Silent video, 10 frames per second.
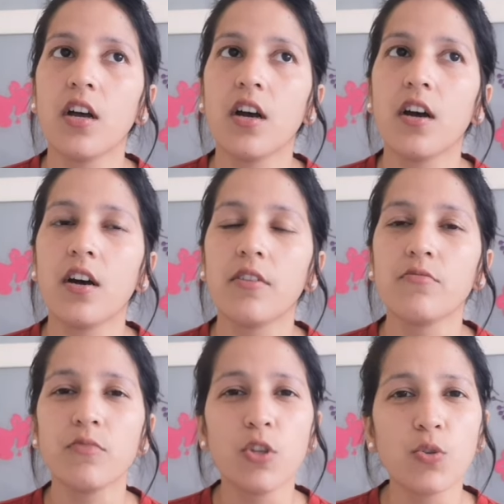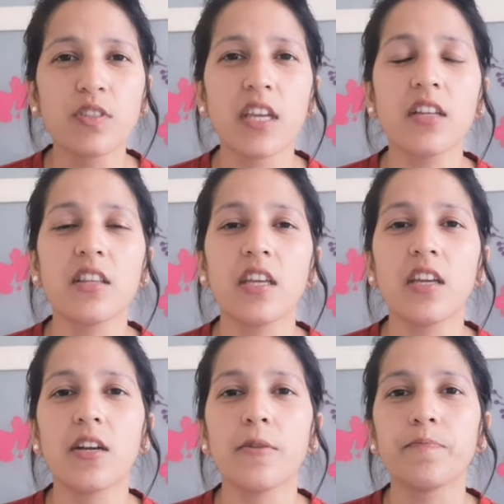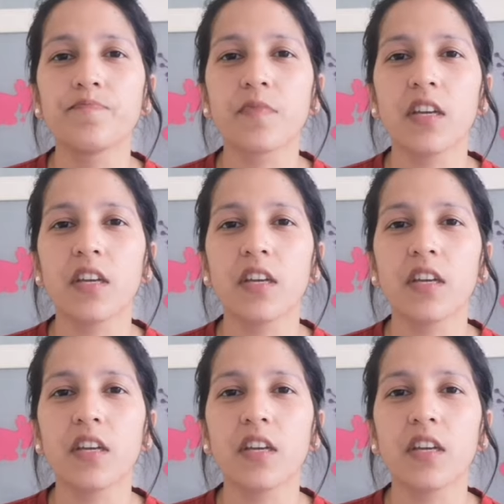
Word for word: uh, using the um,